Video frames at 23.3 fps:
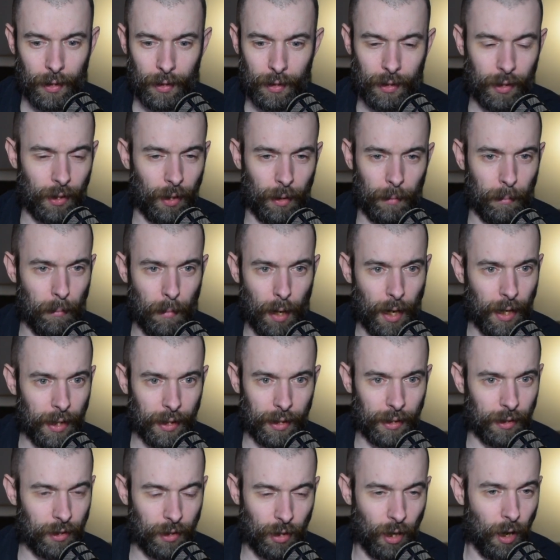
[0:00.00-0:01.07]
could
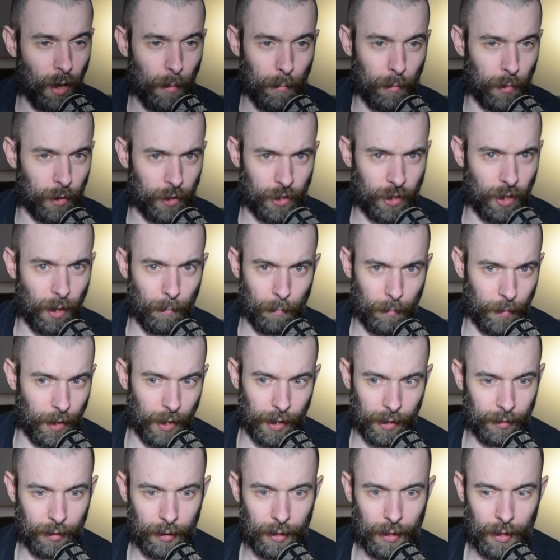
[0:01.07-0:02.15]
mic a tom or
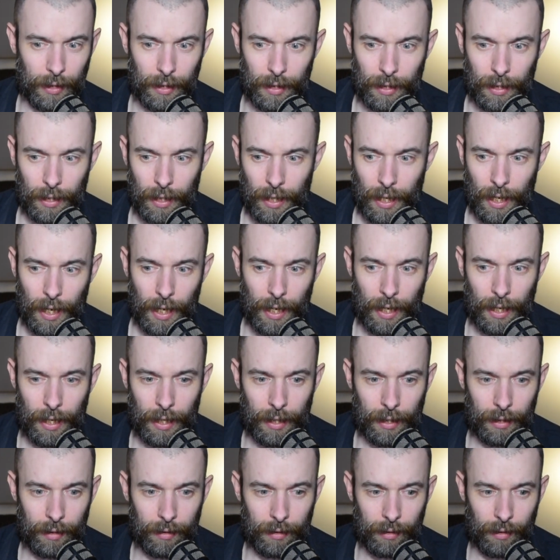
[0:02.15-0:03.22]
something.
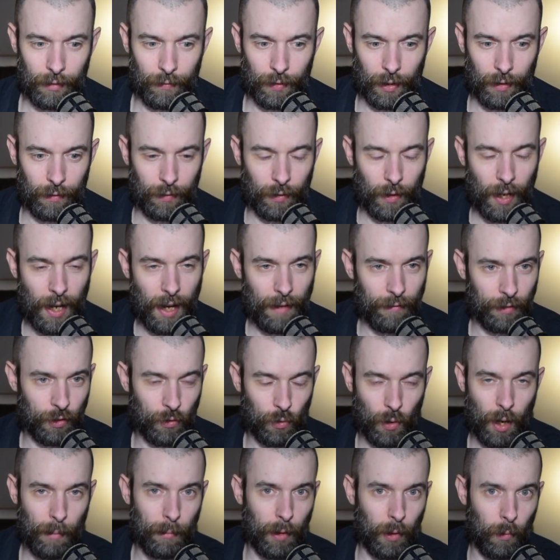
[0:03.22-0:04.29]
And if you have a
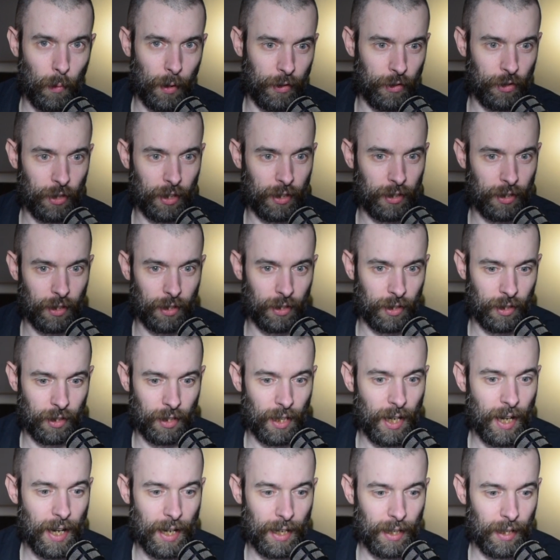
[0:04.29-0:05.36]
drummer with just a
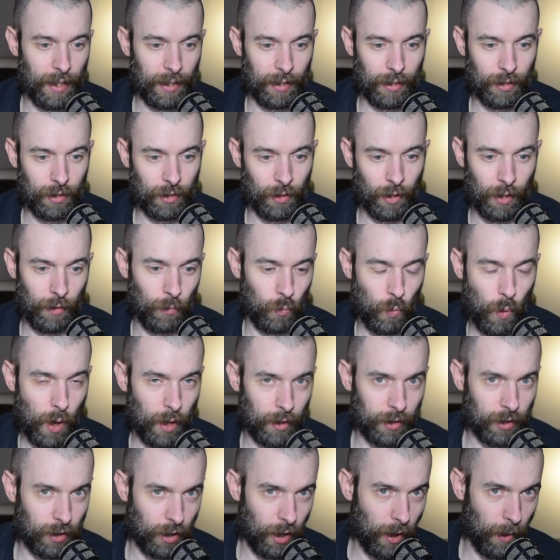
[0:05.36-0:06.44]
snare and
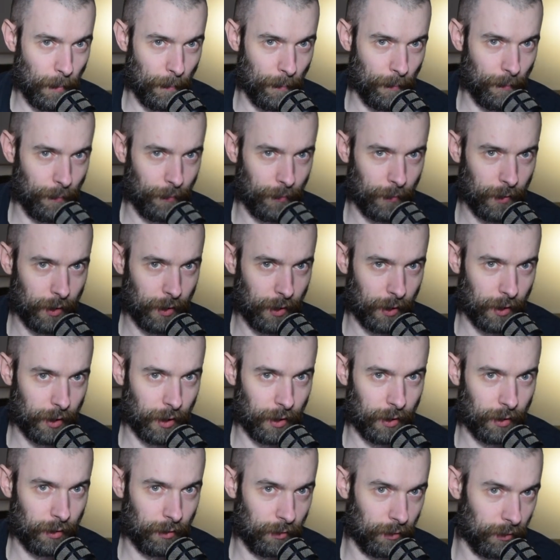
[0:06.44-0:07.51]
one tom, you
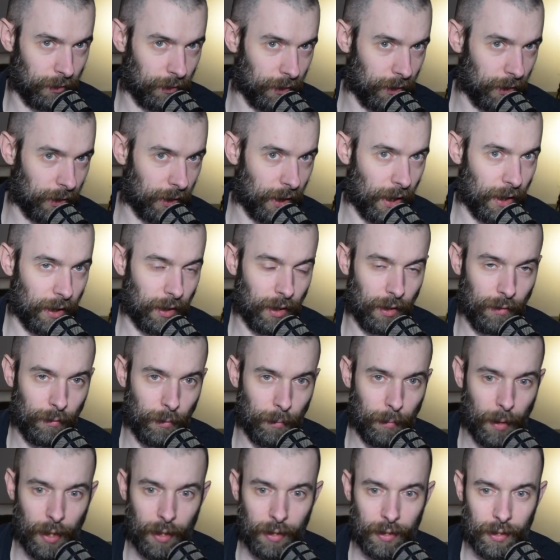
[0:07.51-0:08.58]
could get an even
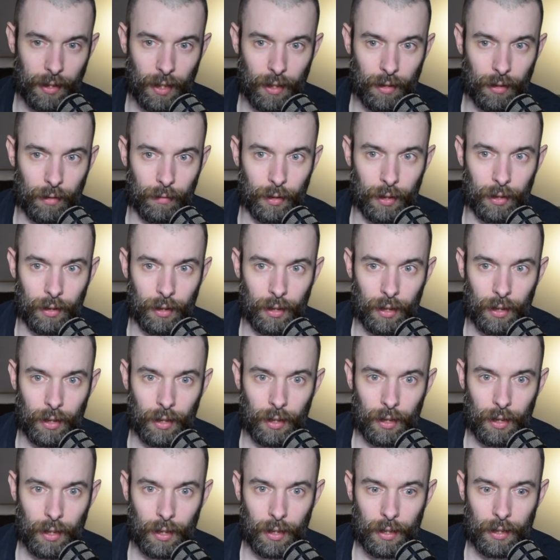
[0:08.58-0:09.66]
better sound of it.
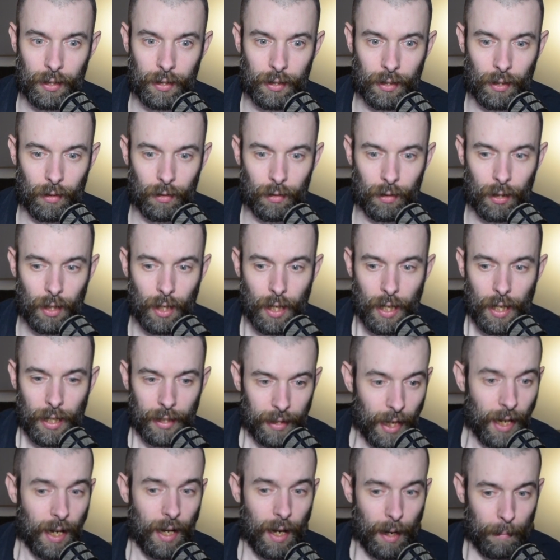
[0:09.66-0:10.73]
So
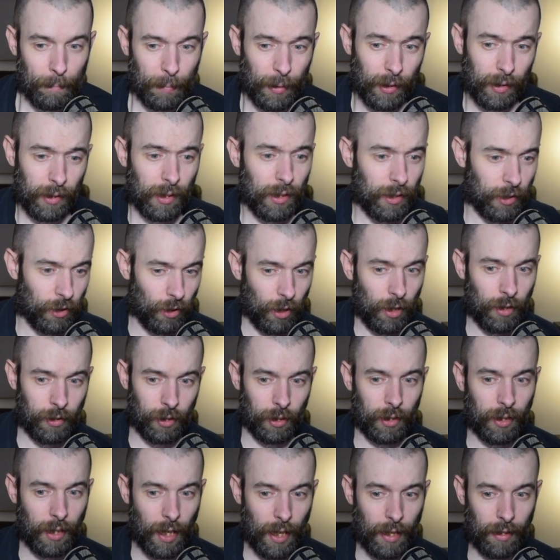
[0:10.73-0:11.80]
yeah, I put this all
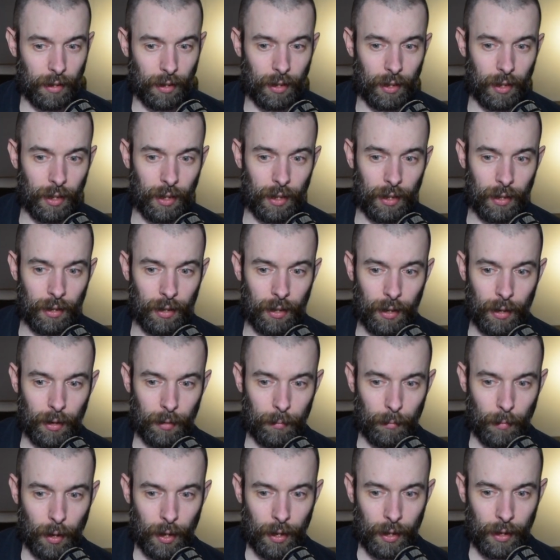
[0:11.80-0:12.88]
together
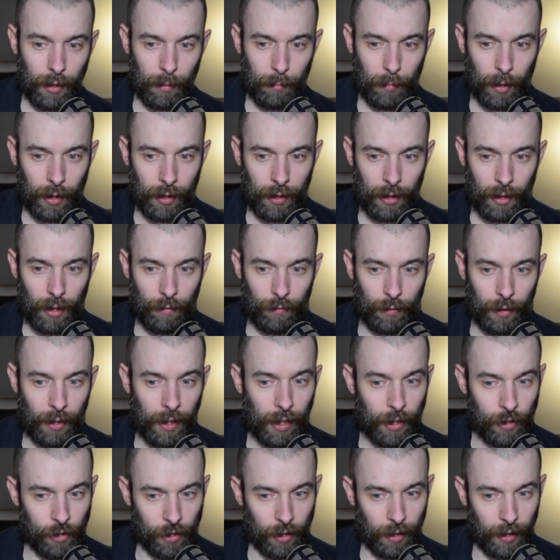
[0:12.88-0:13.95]
in my
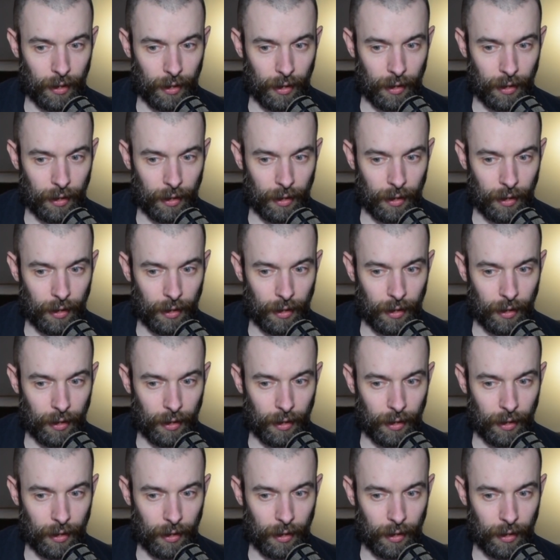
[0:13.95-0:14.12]
affiliation